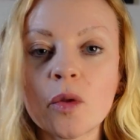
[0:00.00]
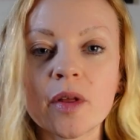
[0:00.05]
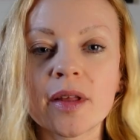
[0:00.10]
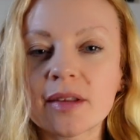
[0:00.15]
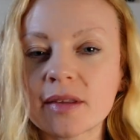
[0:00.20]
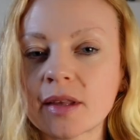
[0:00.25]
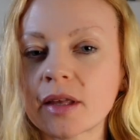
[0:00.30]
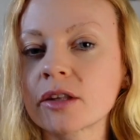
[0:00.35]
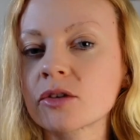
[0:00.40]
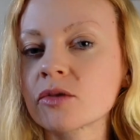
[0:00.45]

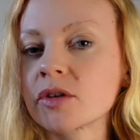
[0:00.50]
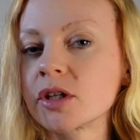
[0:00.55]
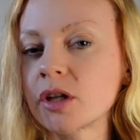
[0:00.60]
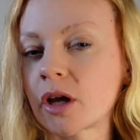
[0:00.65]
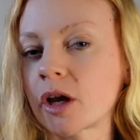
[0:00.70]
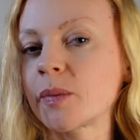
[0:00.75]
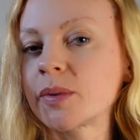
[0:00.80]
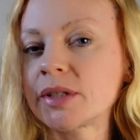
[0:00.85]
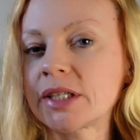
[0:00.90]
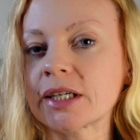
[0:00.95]
these things are in
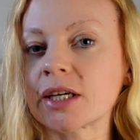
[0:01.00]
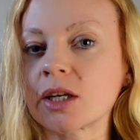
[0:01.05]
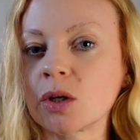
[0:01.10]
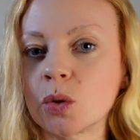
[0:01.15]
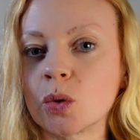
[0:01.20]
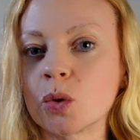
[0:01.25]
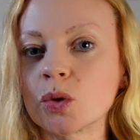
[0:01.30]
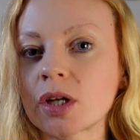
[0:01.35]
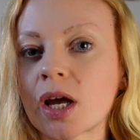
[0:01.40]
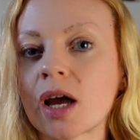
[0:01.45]
no particular
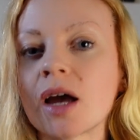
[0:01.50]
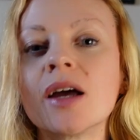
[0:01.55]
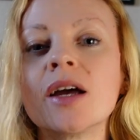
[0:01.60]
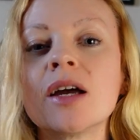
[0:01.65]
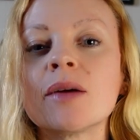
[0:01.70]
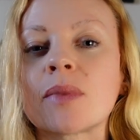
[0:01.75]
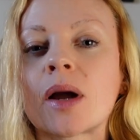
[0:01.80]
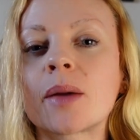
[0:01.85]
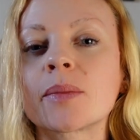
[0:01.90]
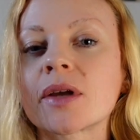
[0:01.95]
order,
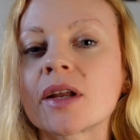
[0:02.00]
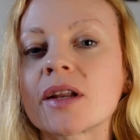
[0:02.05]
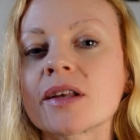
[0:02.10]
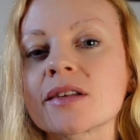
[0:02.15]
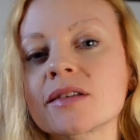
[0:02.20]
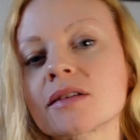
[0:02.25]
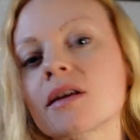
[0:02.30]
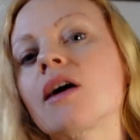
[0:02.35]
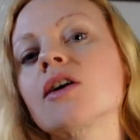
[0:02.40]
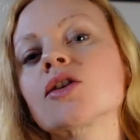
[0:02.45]
but I'm going to
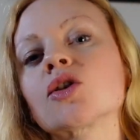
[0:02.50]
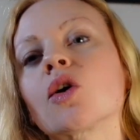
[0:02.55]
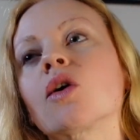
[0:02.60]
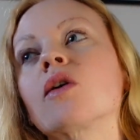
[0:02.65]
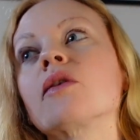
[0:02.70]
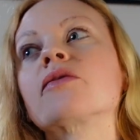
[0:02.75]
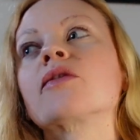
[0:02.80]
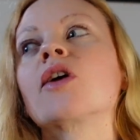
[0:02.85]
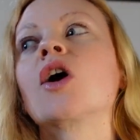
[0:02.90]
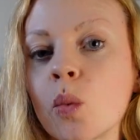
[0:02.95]
start
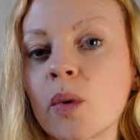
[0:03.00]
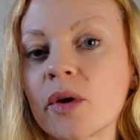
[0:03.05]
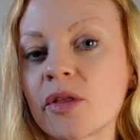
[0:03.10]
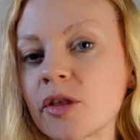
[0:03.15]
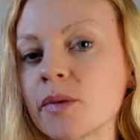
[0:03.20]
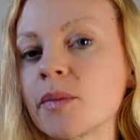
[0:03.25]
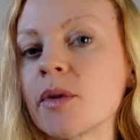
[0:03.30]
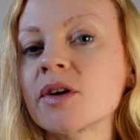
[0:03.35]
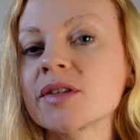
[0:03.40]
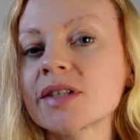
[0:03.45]
off with
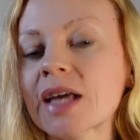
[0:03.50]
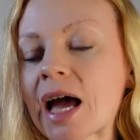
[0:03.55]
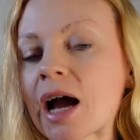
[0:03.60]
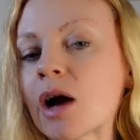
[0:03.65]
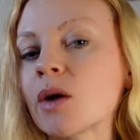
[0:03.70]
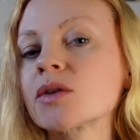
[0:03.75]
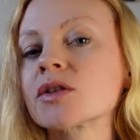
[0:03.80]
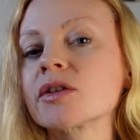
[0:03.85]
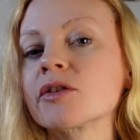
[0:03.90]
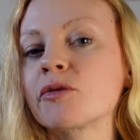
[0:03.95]
the most
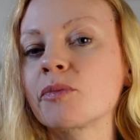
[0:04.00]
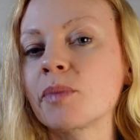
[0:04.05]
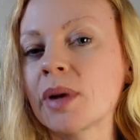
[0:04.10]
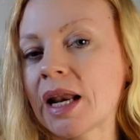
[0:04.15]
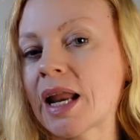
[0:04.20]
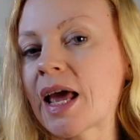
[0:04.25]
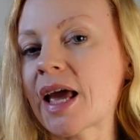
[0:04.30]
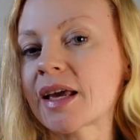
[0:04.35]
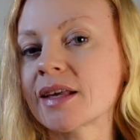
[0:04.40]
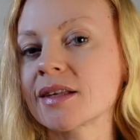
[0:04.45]
out of
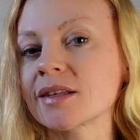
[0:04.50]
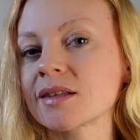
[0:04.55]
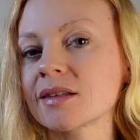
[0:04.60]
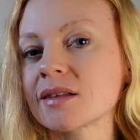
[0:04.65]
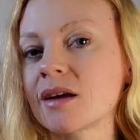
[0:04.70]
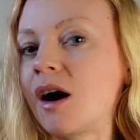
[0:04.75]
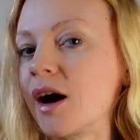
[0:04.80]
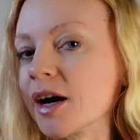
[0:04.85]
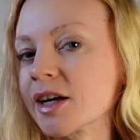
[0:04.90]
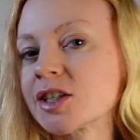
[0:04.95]
place
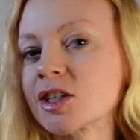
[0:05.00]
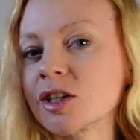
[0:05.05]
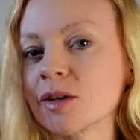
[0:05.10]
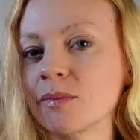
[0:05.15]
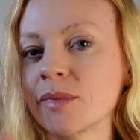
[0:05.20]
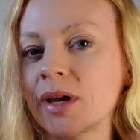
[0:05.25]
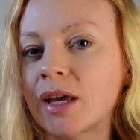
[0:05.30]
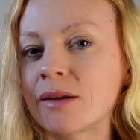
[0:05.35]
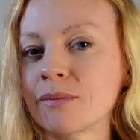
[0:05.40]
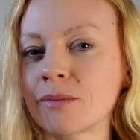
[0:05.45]

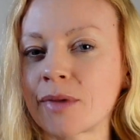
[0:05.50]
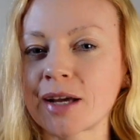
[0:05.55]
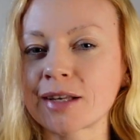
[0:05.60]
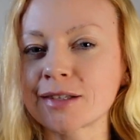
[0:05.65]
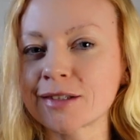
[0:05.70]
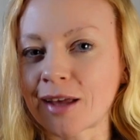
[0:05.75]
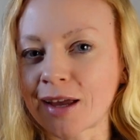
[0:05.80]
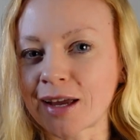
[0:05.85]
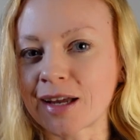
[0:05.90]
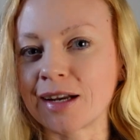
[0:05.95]
item in my
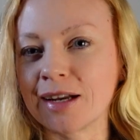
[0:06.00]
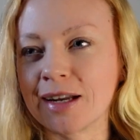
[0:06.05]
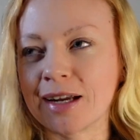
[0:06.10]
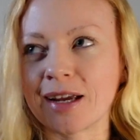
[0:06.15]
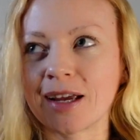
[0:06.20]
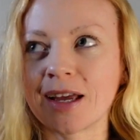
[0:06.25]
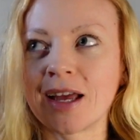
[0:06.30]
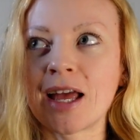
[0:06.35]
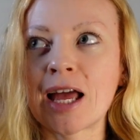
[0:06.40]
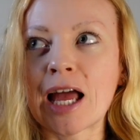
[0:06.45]

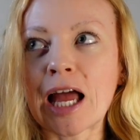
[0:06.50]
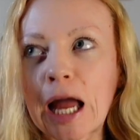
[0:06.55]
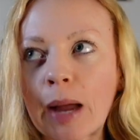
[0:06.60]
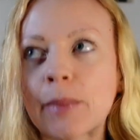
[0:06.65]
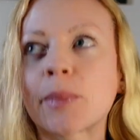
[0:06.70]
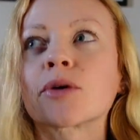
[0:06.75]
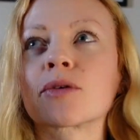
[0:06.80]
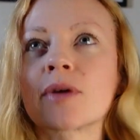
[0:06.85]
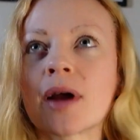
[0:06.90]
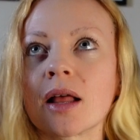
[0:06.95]
cycling
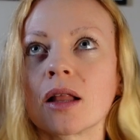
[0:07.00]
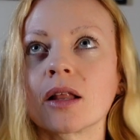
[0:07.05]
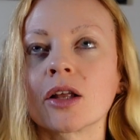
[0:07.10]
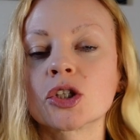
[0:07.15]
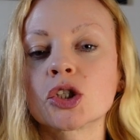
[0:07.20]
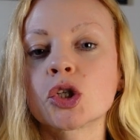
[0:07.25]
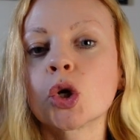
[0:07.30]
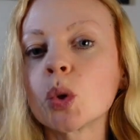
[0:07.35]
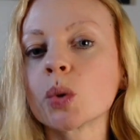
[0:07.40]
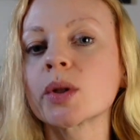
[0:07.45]
apparel
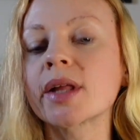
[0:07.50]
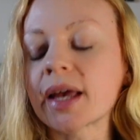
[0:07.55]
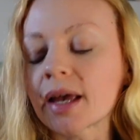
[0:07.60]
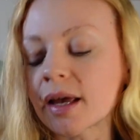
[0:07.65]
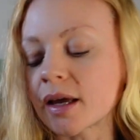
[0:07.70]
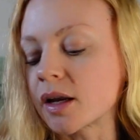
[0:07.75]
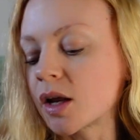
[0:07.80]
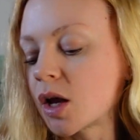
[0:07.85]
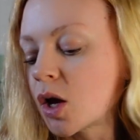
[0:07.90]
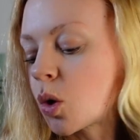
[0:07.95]

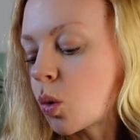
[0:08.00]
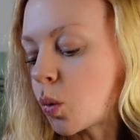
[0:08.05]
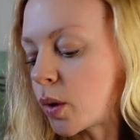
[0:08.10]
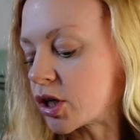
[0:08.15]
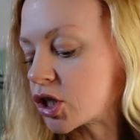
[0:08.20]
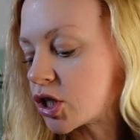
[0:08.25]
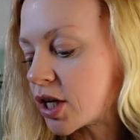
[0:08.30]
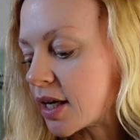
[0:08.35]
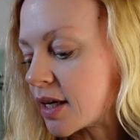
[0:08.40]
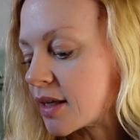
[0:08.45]
toolkit,
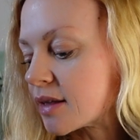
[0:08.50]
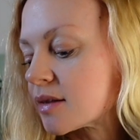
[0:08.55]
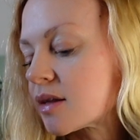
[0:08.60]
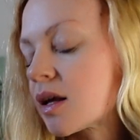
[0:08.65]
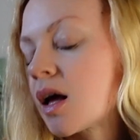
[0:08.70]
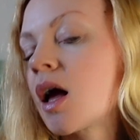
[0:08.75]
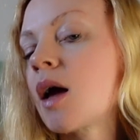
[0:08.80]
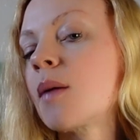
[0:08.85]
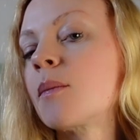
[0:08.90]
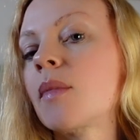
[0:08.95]
which is
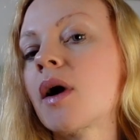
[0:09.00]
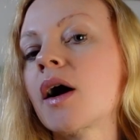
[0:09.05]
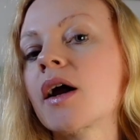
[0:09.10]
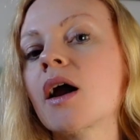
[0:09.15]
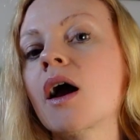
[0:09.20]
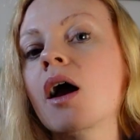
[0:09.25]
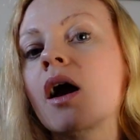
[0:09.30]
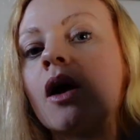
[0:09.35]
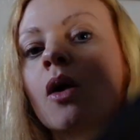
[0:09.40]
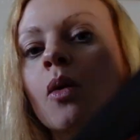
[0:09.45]
my
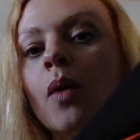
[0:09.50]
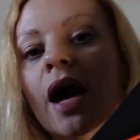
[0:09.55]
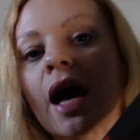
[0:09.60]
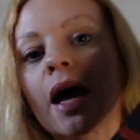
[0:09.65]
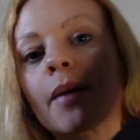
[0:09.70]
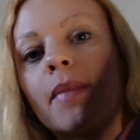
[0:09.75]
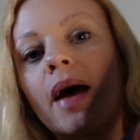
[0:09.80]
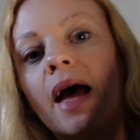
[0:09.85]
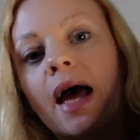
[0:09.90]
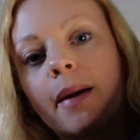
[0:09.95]

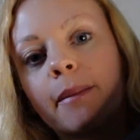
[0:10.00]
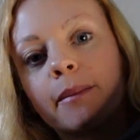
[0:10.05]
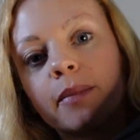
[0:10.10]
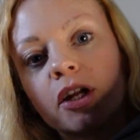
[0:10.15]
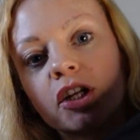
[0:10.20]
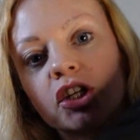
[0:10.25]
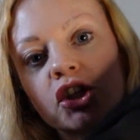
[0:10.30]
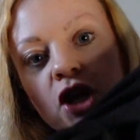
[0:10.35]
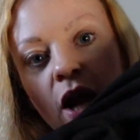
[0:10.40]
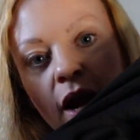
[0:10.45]

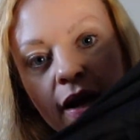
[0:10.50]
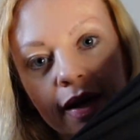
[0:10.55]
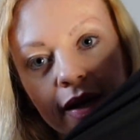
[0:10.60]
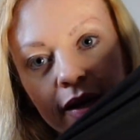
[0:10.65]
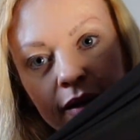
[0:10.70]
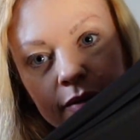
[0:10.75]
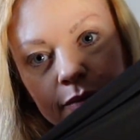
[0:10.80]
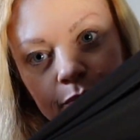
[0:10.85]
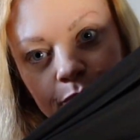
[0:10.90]
OMM jacket.